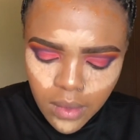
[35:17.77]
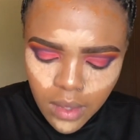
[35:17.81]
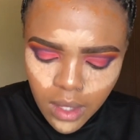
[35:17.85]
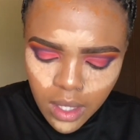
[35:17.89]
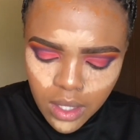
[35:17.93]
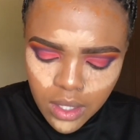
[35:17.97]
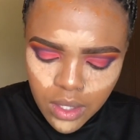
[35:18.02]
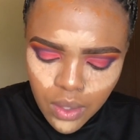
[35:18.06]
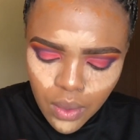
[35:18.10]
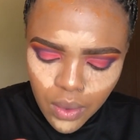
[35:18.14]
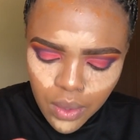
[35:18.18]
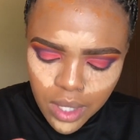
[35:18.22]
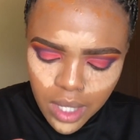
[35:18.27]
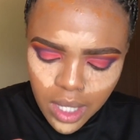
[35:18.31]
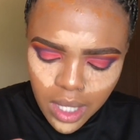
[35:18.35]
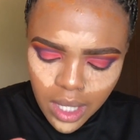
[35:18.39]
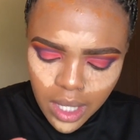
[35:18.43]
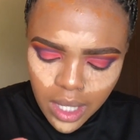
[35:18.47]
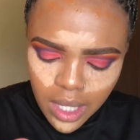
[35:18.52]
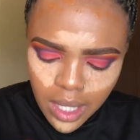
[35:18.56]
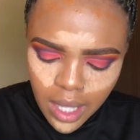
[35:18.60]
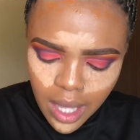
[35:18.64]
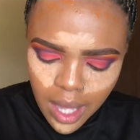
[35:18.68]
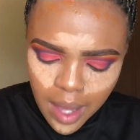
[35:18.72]
So
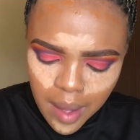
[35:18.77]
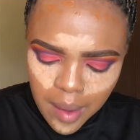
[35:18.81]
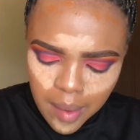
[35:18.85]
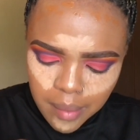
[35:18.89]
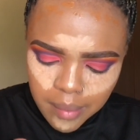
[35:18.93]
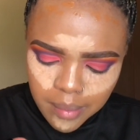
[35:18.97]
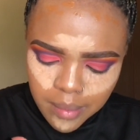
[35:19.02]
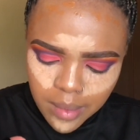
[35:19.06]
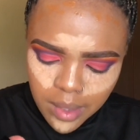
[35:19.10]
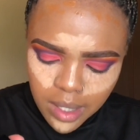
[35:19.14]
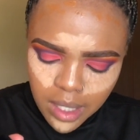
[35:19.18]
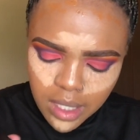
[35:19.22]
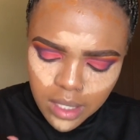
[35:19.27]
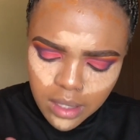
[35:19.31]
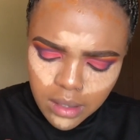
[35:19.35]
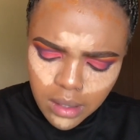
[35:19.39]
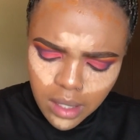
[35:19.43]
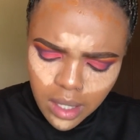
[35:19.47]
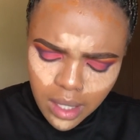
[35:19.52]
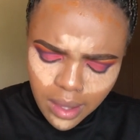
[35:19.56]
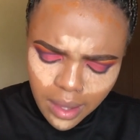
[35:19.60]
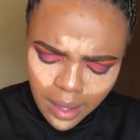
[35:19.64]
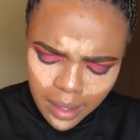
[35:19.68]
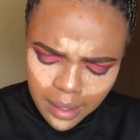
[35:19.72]
okay, he
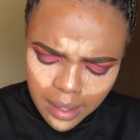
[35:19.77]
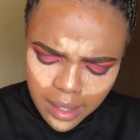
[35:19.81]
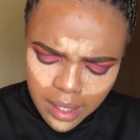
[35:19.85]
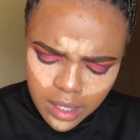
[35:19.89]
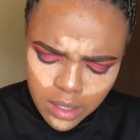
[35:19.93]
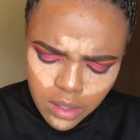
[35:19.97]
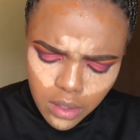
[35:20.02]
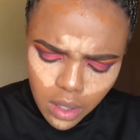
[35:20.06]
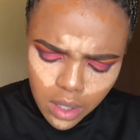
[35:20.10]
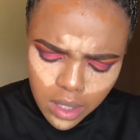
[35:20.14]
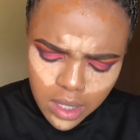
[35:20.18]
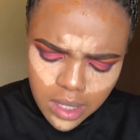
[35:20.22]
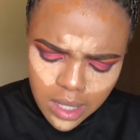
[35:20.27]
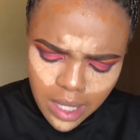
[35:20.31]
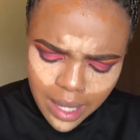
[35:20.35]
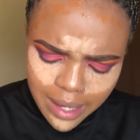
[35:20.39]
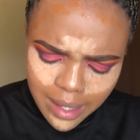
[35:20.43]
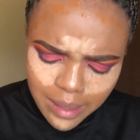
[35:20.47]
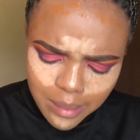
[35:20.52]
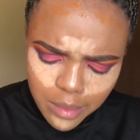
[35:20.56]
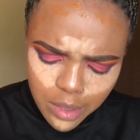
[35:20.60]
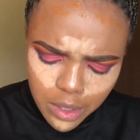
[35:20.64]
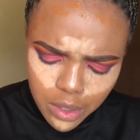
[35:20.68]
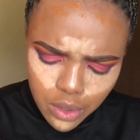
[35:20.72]
and then he starts
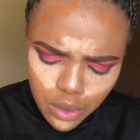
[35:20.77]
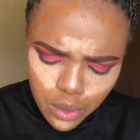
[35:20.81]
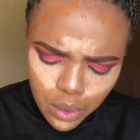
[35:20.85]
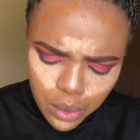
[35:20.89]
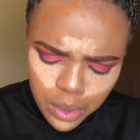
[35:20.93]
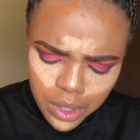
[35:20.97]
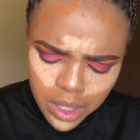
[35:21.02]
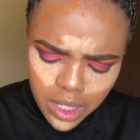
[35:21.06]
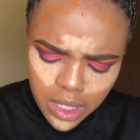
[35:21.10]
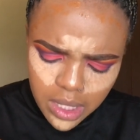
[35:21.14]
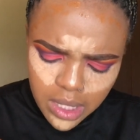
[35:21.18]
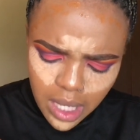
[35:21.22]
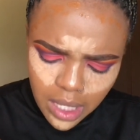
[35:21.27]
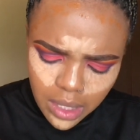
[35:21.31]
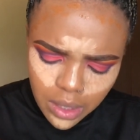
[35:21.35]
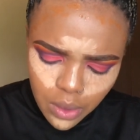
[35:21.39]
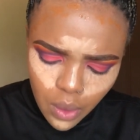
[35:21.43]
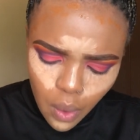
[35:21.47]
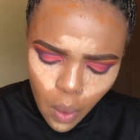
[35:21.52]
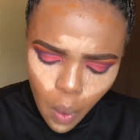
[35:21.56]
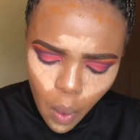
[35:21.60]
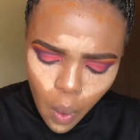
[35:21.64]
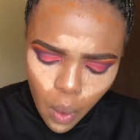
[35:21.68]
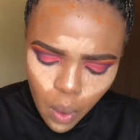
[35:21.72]
telling me a story. He's like,
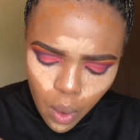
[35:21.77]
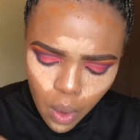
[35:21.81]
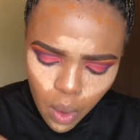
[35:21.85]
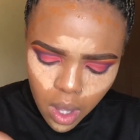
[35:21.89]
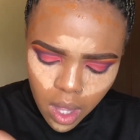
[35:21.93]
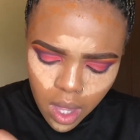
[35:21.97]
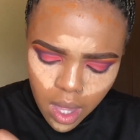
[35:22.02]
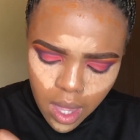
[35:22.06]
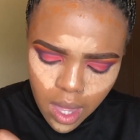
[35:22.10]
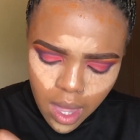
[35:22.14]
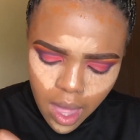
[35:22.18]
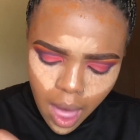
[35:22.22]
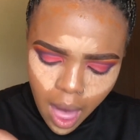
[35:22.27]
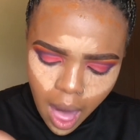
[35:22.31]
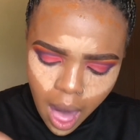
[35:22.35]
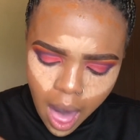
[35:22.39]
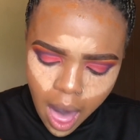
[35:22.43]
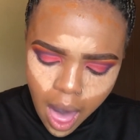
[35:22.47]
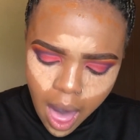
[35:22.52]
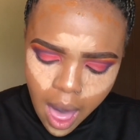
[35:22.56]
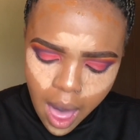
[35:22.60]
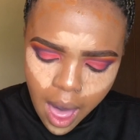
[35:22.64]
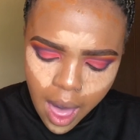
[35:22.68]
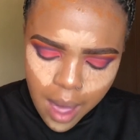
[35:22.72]
no,
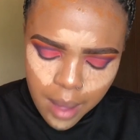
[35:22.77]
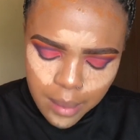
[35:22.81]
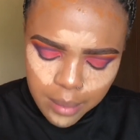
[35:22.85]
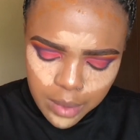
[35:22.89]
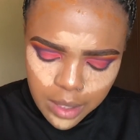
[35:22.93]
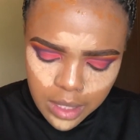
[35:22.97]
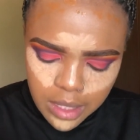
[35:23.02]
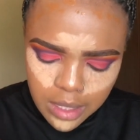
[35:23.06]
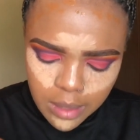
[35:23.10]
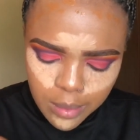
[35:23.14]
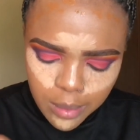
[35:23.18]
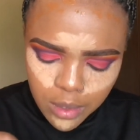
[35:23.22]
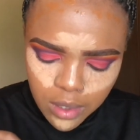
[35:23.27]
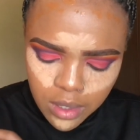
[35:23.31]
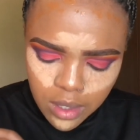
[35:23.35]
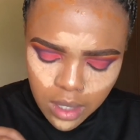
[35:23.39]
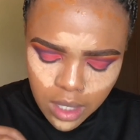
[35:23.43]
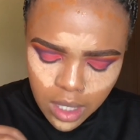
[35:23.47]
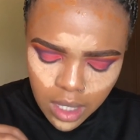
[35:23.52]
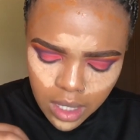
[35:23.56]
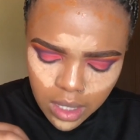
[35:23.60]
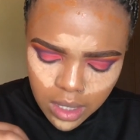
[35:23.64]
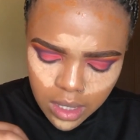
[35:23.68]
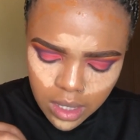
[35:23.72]
he's supposed to
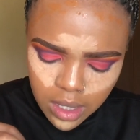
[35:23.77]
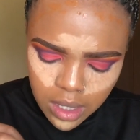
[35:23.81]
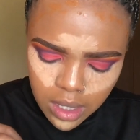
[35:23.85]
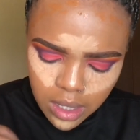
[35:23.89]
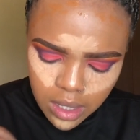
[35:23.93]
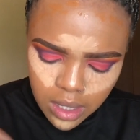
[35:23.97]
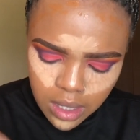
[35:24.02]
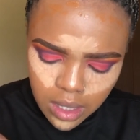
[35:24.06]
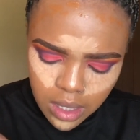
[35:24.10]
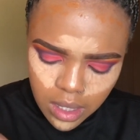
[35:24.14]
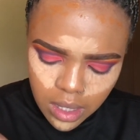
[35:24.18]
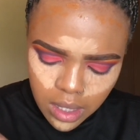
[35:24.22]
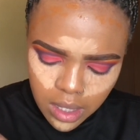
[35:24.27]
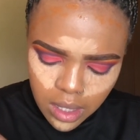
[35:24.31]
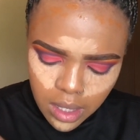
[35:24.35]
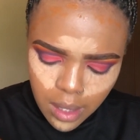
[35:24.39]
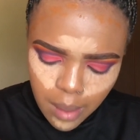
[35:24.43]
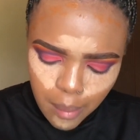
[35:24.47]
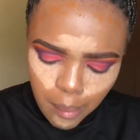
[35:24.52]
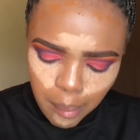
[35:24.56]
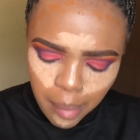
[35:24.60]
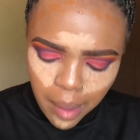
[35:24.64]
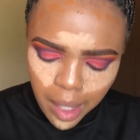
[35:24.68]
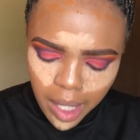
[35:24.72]
get
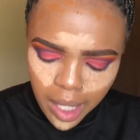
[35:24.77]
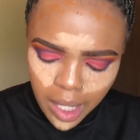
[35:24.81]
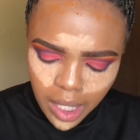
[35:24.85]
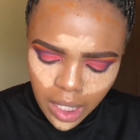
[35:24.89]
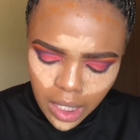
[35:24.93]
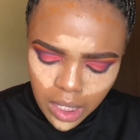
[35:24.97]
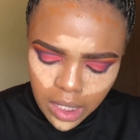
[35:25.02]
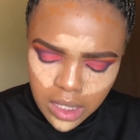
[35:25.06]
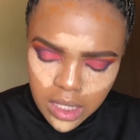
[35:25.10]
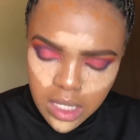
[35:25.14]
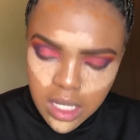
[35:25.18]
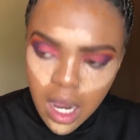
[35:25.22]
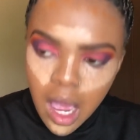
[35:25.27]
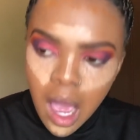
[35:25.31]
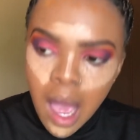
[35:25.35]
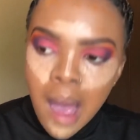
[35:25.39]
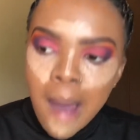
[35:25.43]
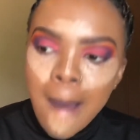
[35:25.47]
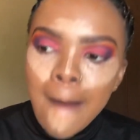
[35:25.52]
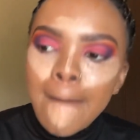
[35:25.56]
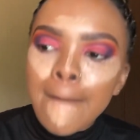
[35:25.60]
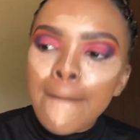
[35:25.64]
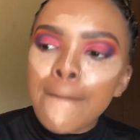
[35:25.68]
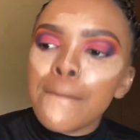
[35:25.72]
paid
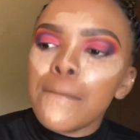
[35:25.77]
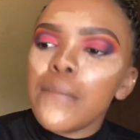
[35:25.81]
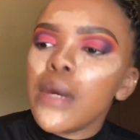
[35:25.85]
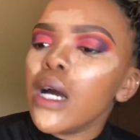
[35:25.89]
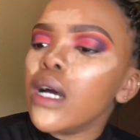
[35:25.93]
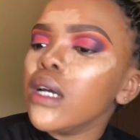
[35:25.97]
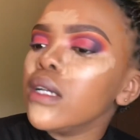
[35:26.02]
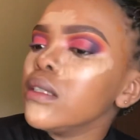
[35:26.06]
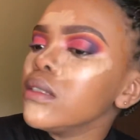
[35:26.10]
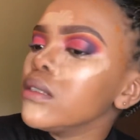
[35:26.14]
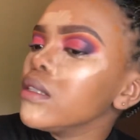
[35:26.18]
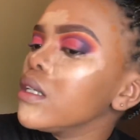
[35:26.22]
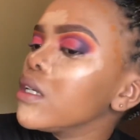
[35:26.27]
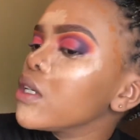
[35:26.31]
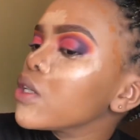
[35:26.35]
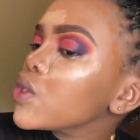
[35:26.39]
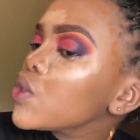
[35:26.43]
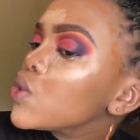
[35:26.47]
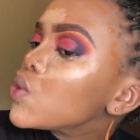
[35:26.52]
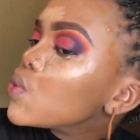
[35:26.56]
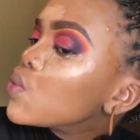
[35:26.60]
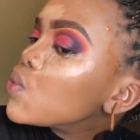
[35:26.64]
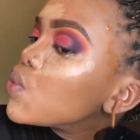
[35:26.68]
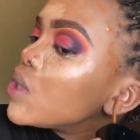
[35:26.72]
next
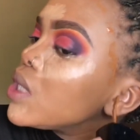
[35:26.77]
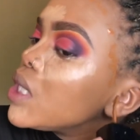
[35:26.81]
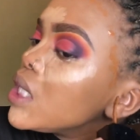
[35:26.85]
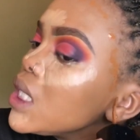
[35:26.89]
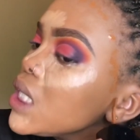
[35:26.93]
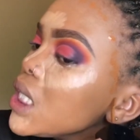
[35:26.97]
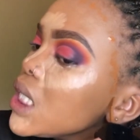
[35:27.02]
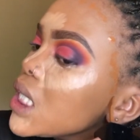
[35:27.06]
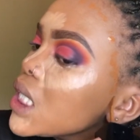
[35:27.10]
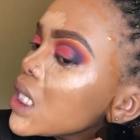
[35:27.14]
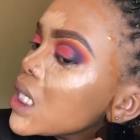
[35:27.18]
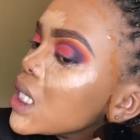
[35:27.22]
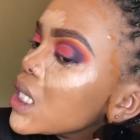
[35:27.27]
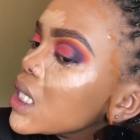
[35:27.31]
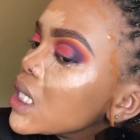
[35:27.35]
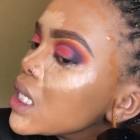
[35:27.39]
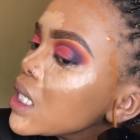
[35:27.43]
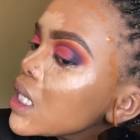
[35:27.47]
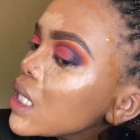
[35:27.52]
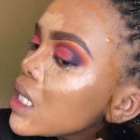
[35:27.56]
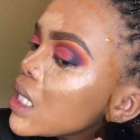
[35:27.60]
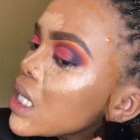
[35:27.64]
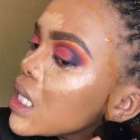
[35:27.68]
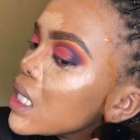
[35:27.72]
week.
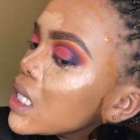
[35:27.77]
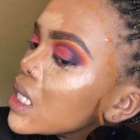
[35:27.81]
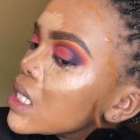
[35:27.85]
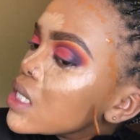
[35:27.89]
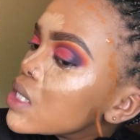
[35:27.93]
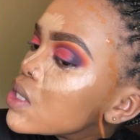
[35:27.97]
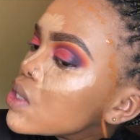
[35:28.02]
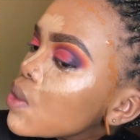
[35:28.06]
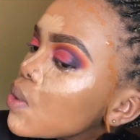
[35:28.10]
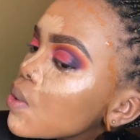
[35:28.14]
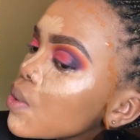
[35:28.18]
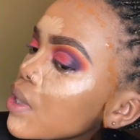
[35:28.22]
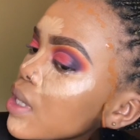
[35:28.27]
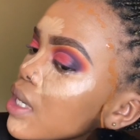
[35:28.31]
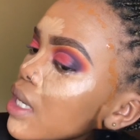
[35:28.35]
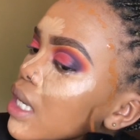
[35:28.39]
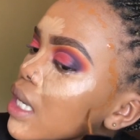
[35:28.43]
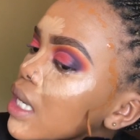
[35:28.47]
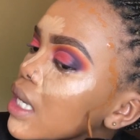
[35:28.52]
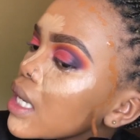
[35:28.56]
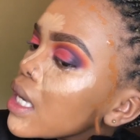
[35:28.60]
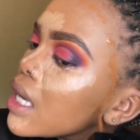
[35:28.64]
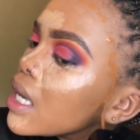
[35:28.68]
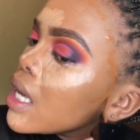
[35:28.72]
So
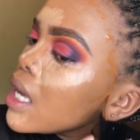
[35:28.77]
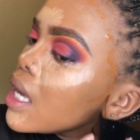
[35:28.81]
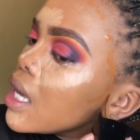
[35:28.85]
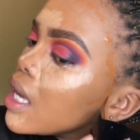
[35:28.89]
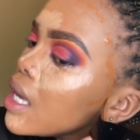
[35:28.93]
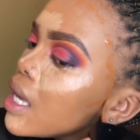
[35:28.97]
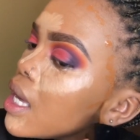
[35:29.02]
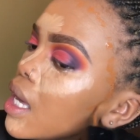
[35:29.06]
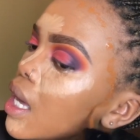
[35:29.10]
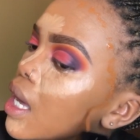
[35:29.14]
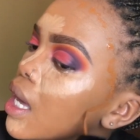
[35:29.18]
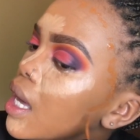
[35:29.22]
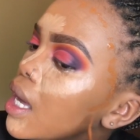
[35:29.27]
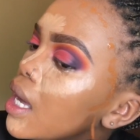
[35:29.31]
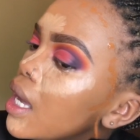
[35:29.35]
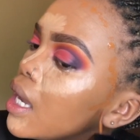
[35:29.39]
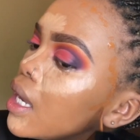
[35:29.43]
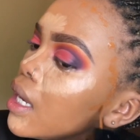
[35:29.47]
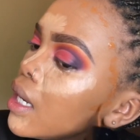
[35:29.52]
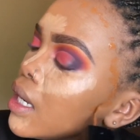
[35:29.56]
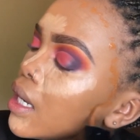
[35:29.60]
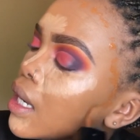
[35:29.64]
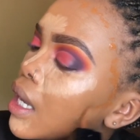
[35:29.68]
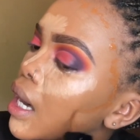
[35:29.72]
okay,
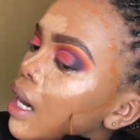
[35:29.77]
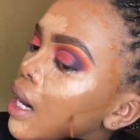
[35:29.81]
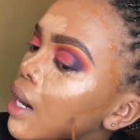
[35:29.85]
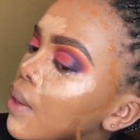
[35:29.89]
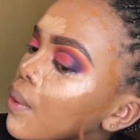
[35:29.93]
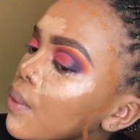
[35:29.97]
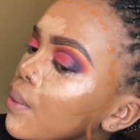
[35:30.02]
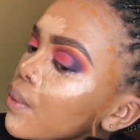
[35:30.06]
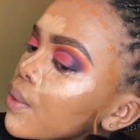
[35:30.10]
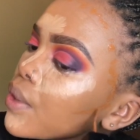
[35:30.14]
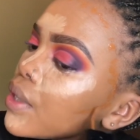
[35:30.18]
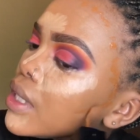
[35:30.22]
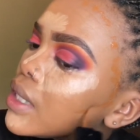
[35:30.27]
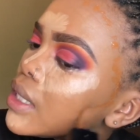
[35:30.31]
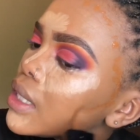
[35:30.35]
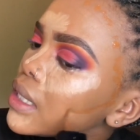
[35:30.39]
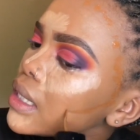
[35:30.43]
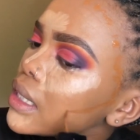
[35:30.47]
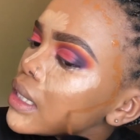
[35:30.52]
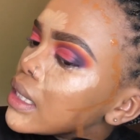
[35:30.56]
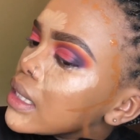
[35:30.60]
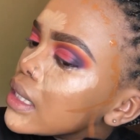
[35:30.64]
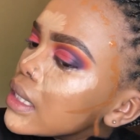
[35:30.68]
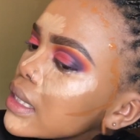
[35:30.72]
now
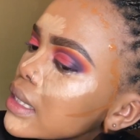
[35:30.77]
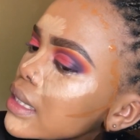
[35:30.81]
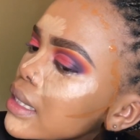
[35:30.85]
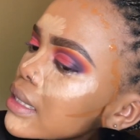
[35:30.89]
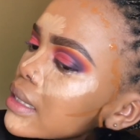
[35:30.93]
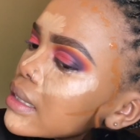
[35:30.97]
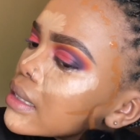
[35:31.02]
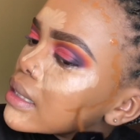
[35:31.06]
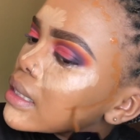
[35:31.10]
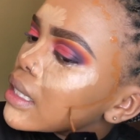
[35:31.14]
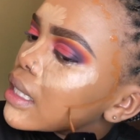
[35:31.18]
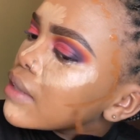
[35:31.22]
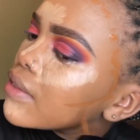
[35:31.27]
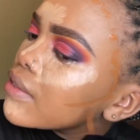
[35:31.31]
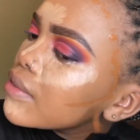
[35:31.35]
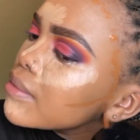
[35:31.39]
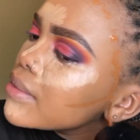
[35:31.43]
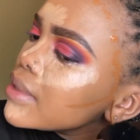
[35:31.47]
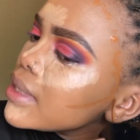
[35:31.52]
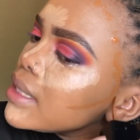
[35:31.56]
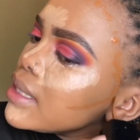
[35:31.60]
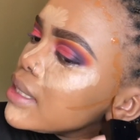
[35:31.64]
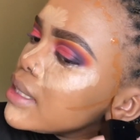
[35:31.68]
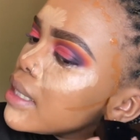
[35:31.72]
he doesn't have
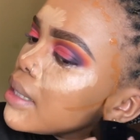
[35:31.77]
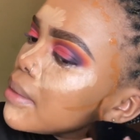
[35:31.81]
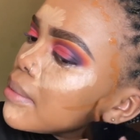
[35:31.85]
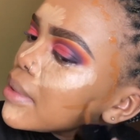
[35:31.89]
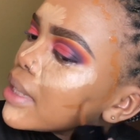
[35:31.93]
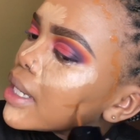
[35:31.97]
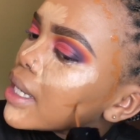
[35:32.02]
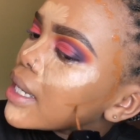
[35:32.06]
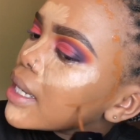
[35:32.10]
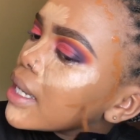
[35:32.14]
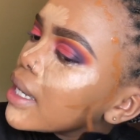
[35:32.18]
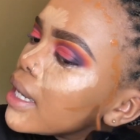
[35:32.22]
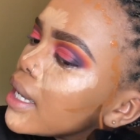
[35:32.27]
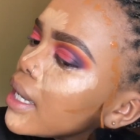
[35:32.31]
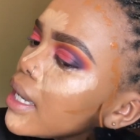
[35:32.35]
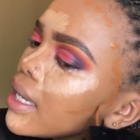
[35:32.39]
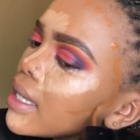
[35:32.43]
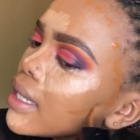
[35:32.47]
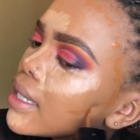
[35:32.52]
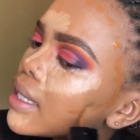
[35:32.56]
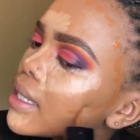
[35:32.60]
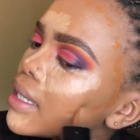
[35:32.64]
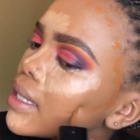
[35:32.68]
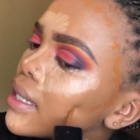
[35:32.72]
money. I'm like, ah,
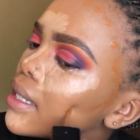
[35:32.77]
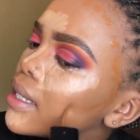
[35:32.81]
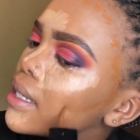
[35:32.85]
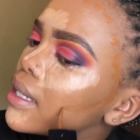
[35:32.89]
okay.